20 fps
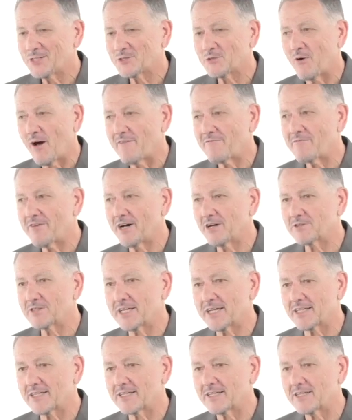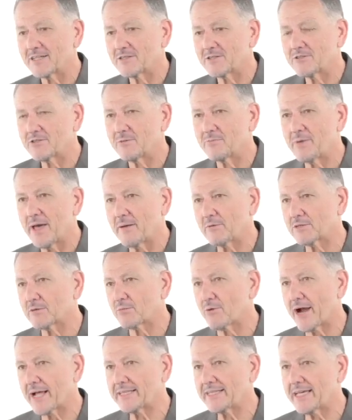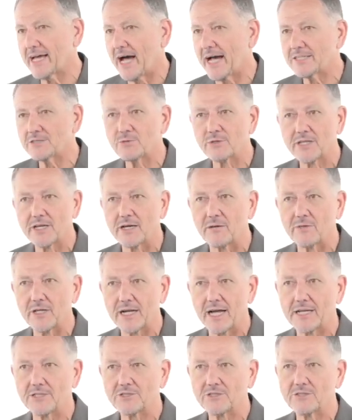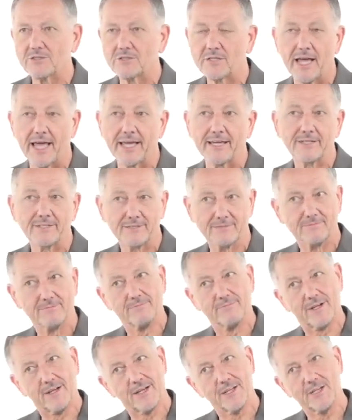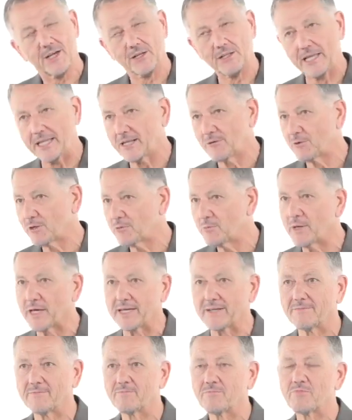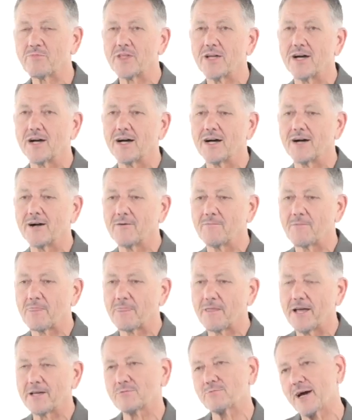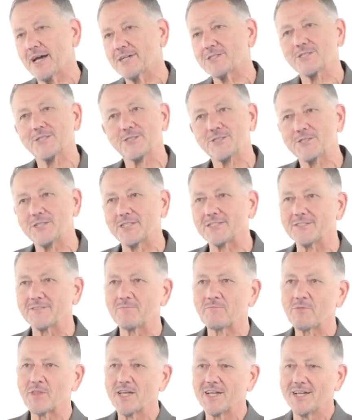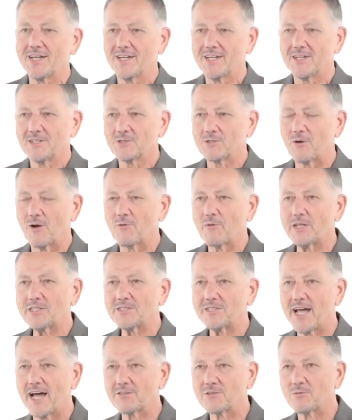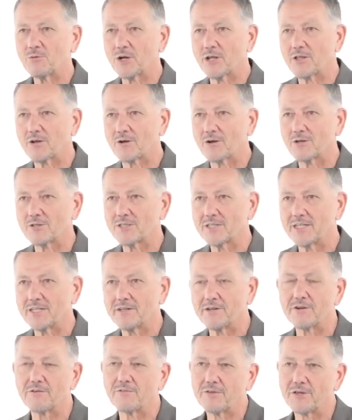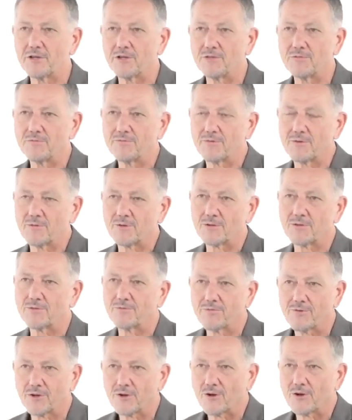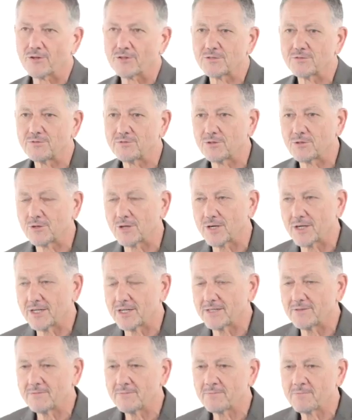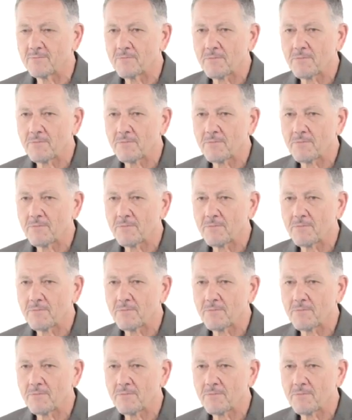So I felt that to be able to break the ice with him, that I should take a young lady with me as my assistant. So I reached out to one of the girls that had interviewed for Girls of Florida